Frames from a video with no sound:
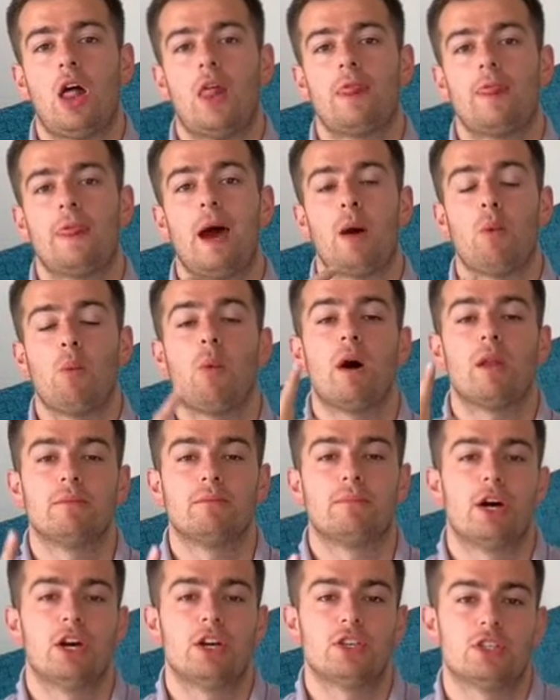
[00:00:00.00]
that one
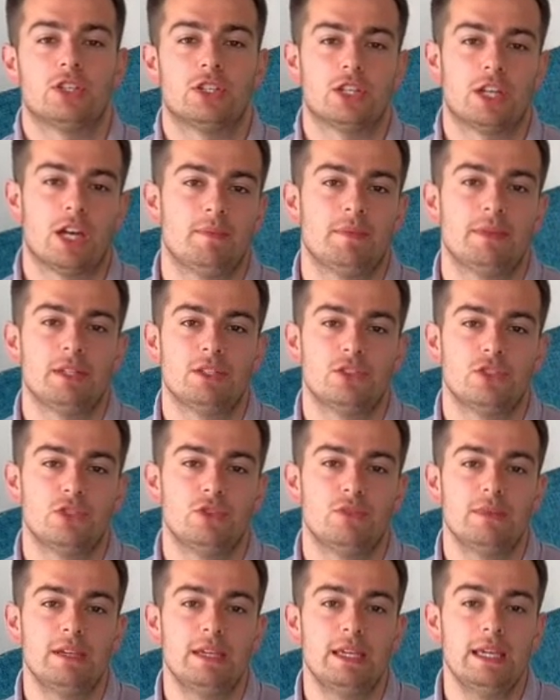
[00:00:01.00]
person coming to
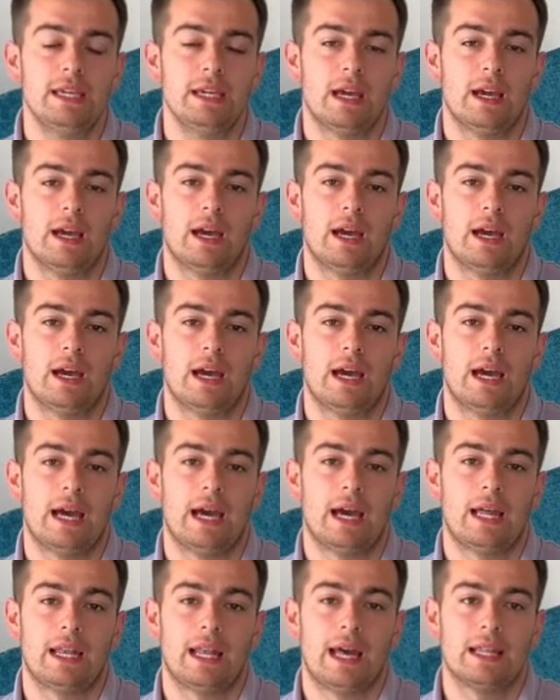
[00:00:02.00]
me
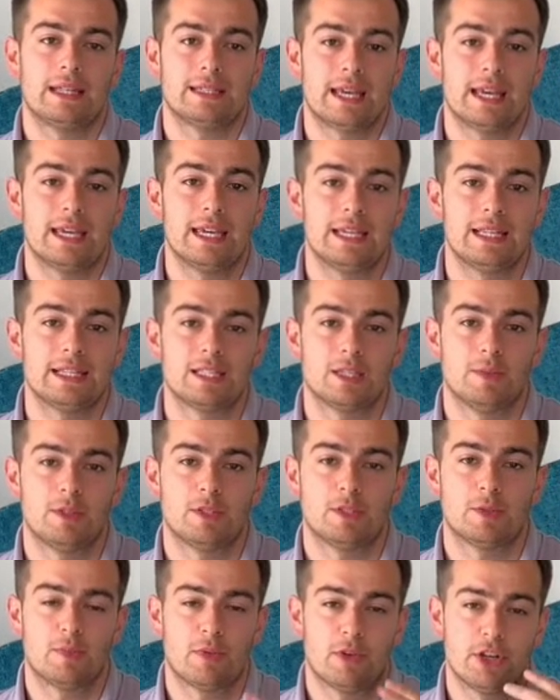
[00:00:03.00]
and taking some
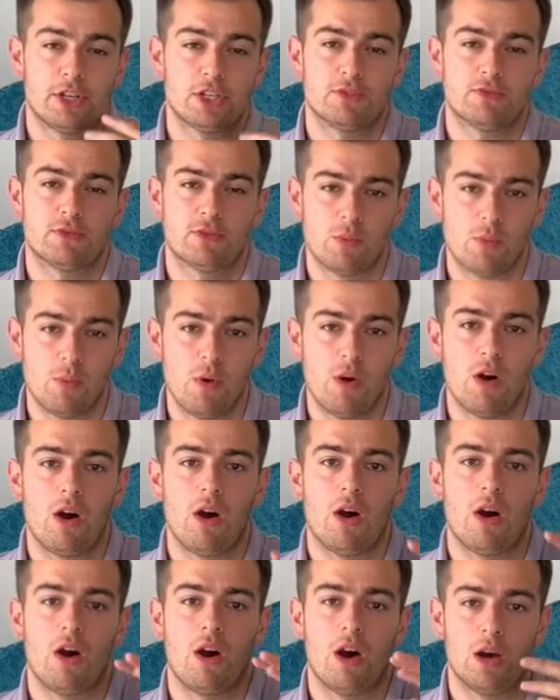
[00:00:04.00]
inspiration from what
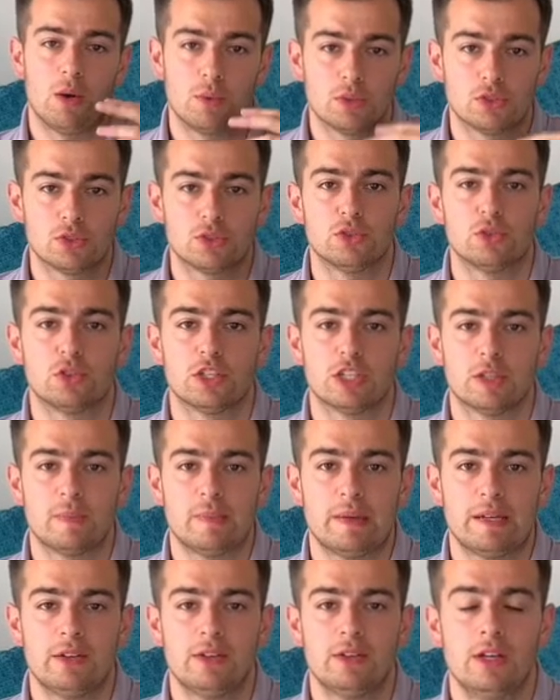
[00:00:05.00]
I was talking
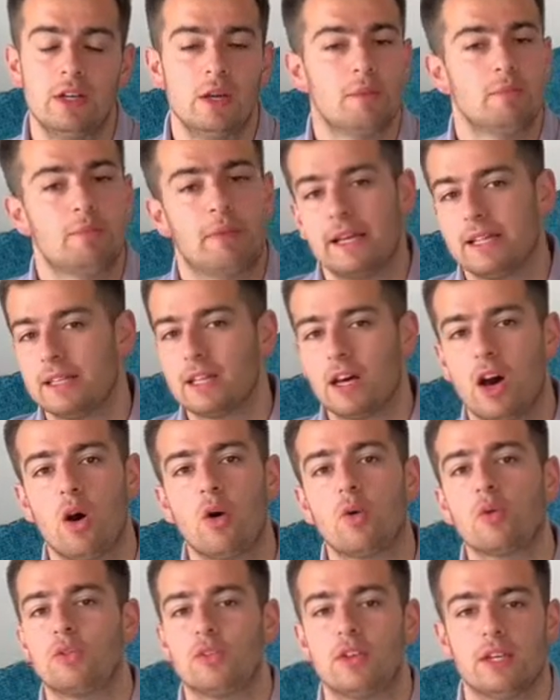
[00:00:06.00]
about made the
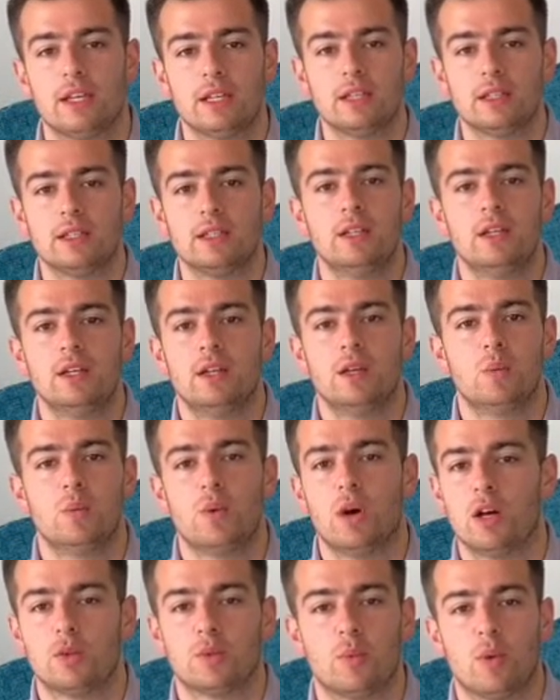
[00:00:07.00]
whole thing
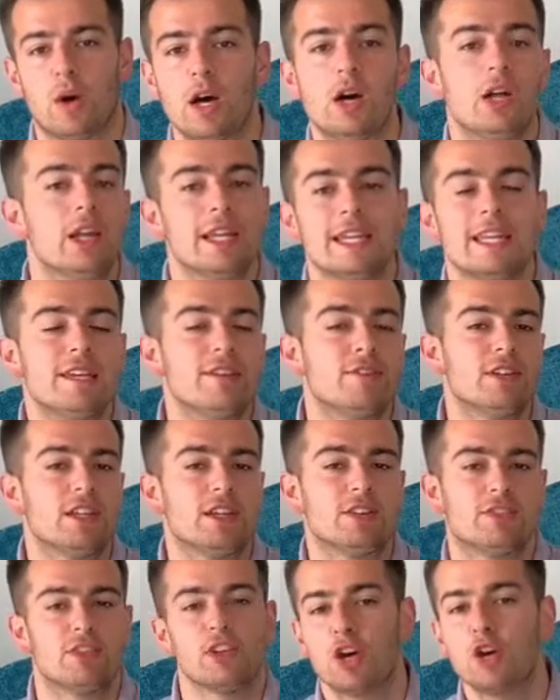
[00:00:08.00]
worthwhile. And even
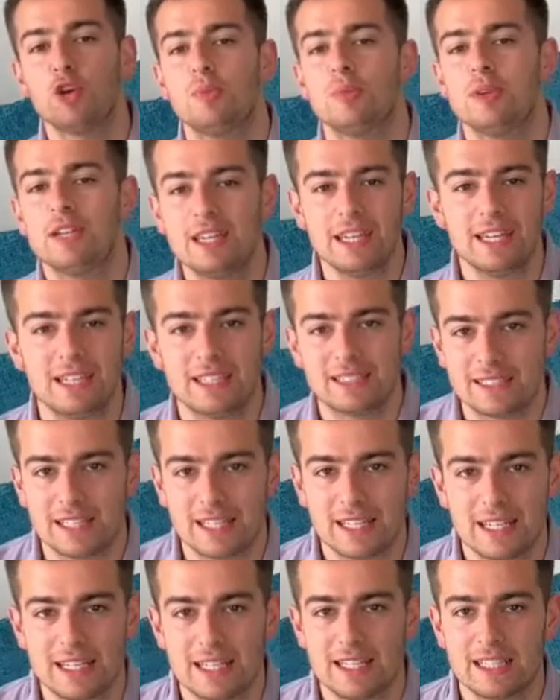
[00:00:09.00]
if nobody had said
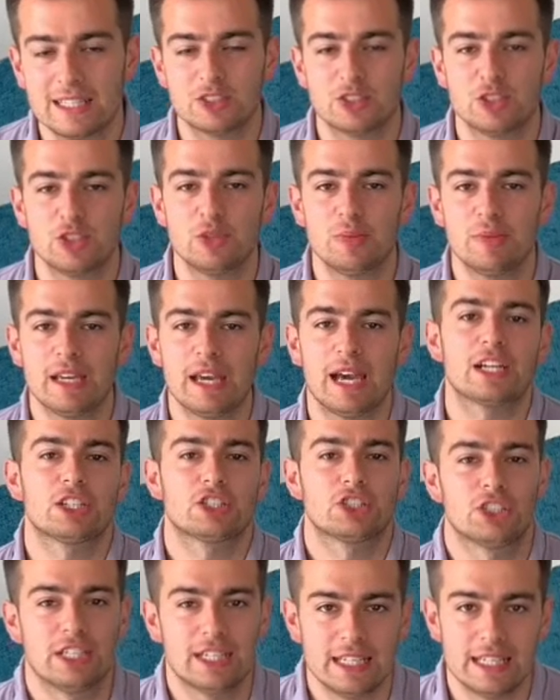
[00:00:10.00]
anything to me,
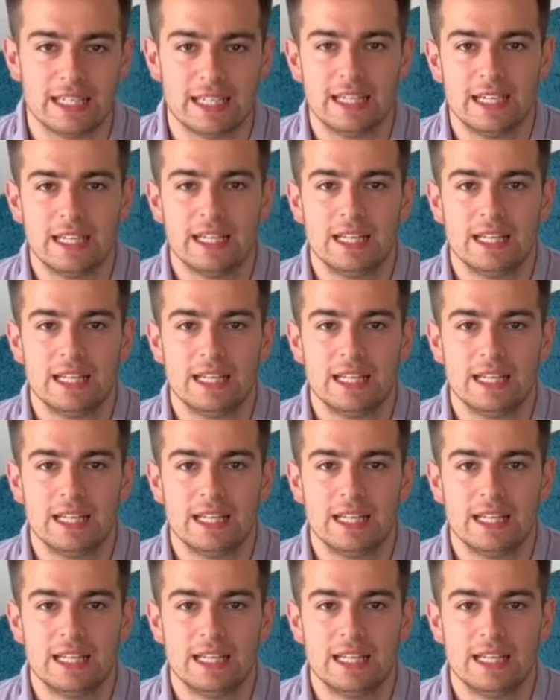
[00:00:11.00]
actually,